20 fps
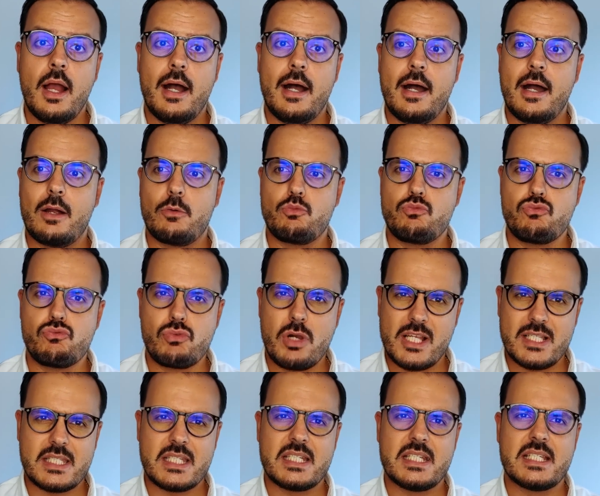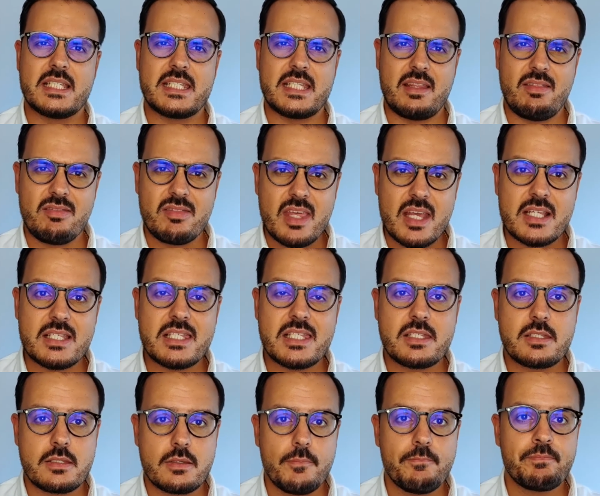resinous and
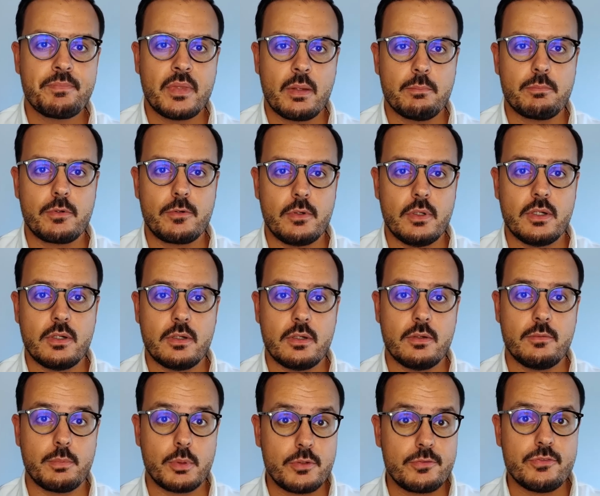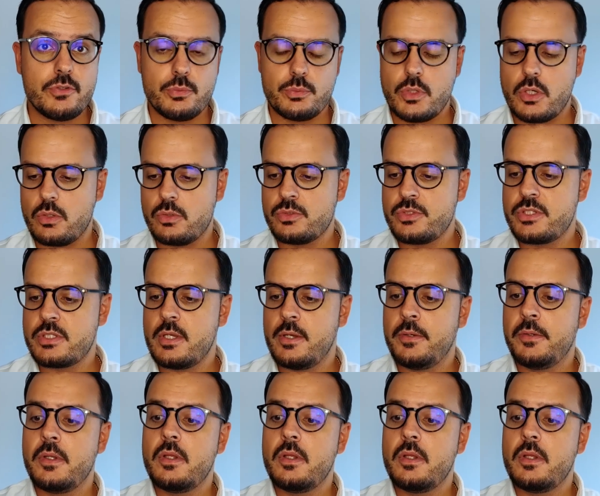dense perfume notes,